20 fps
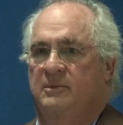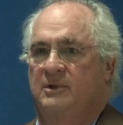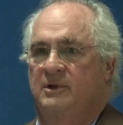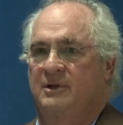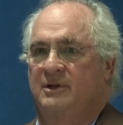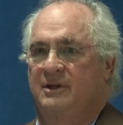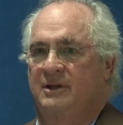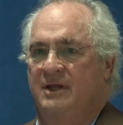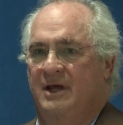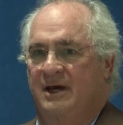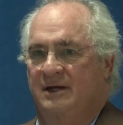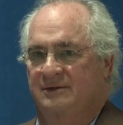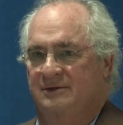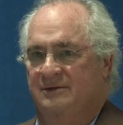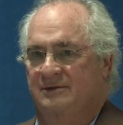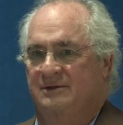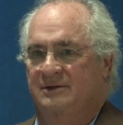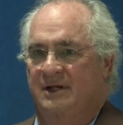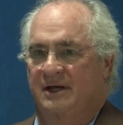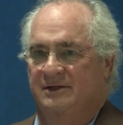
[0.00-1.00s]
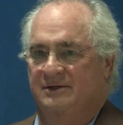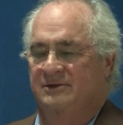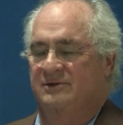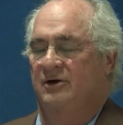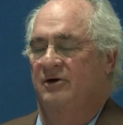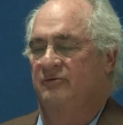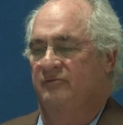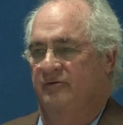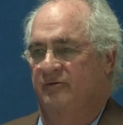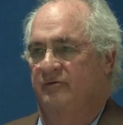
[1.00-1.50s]
That's
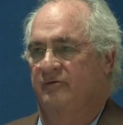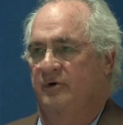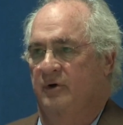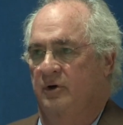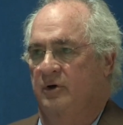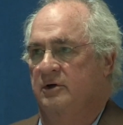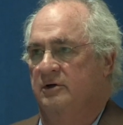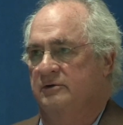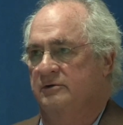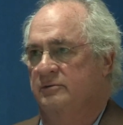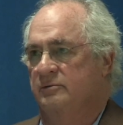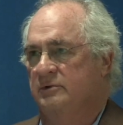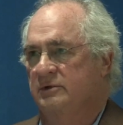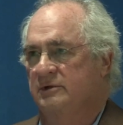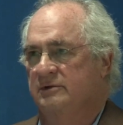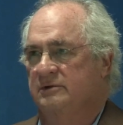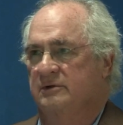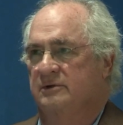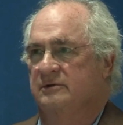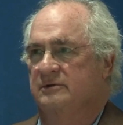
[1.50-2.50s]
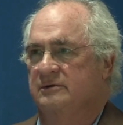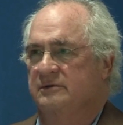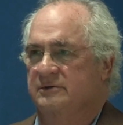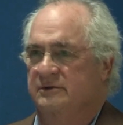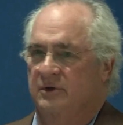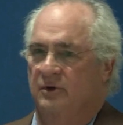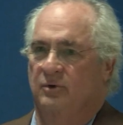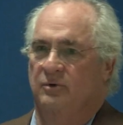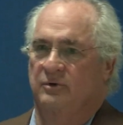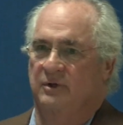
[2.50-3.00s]
done for various reasons.
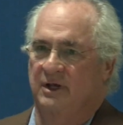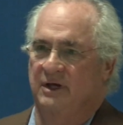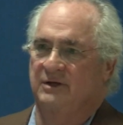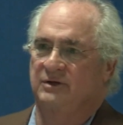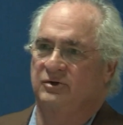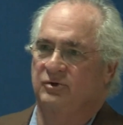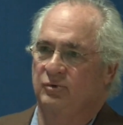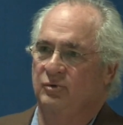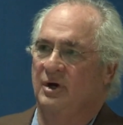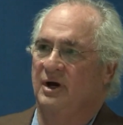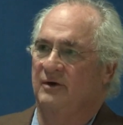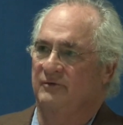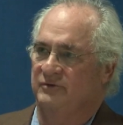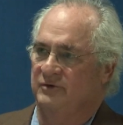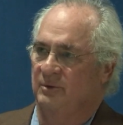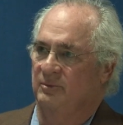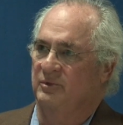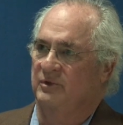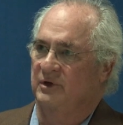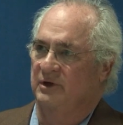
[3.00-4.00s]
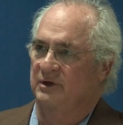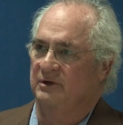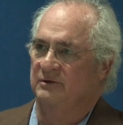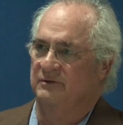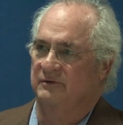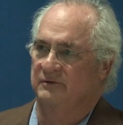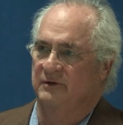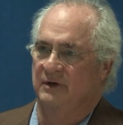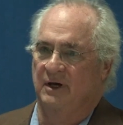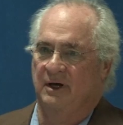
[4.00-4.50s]
So they do have some
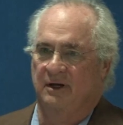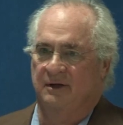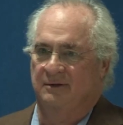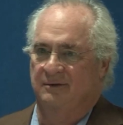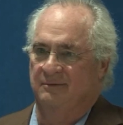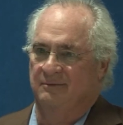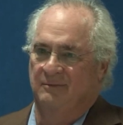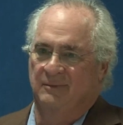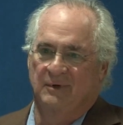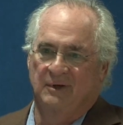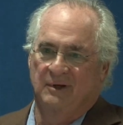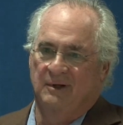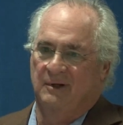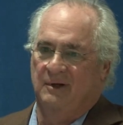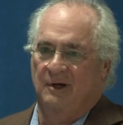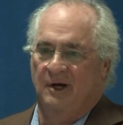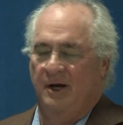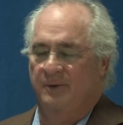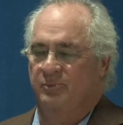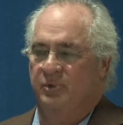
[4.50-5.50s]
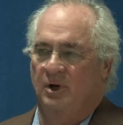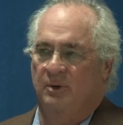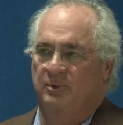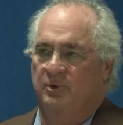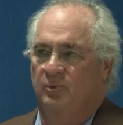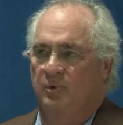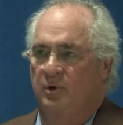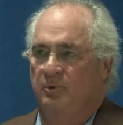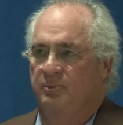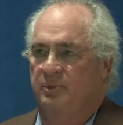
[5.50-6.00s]
things that I probably
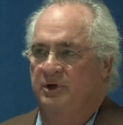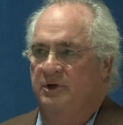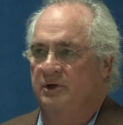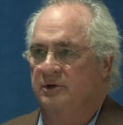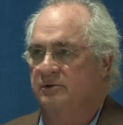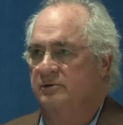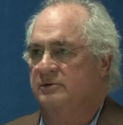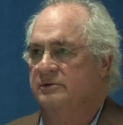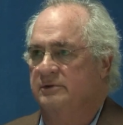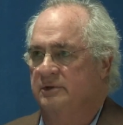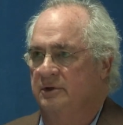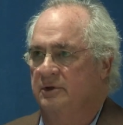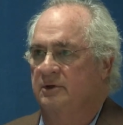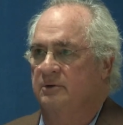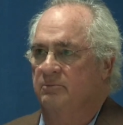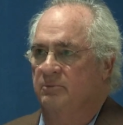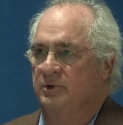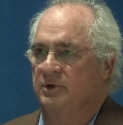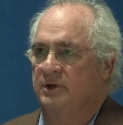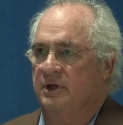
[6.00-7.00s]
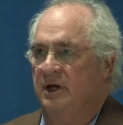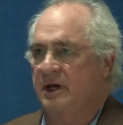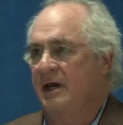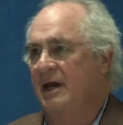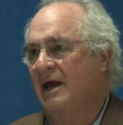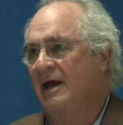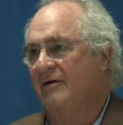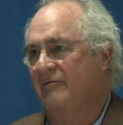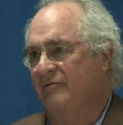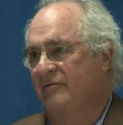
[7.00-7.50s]
won't be interested in, but they
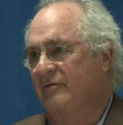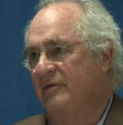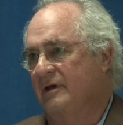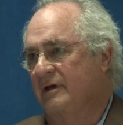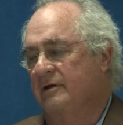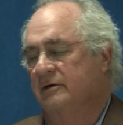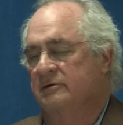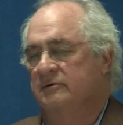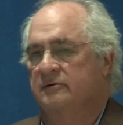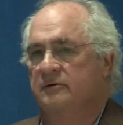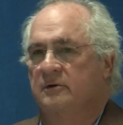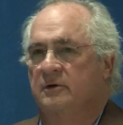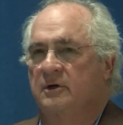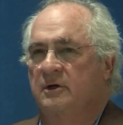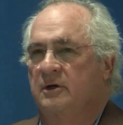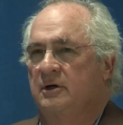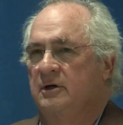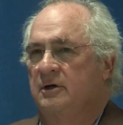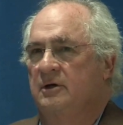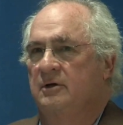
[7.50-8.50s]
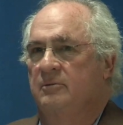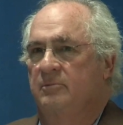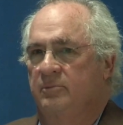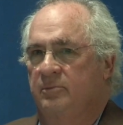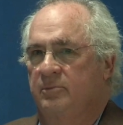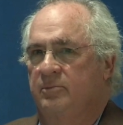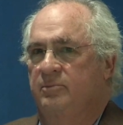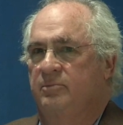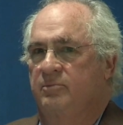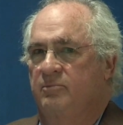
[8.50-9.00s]
have things.
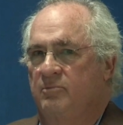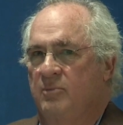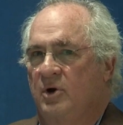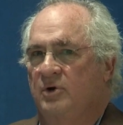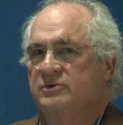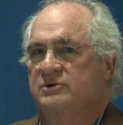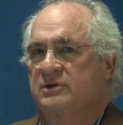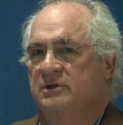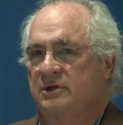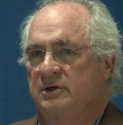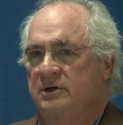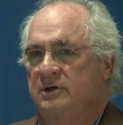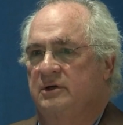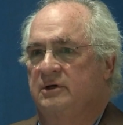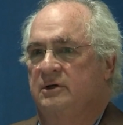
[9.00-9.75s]
Mostly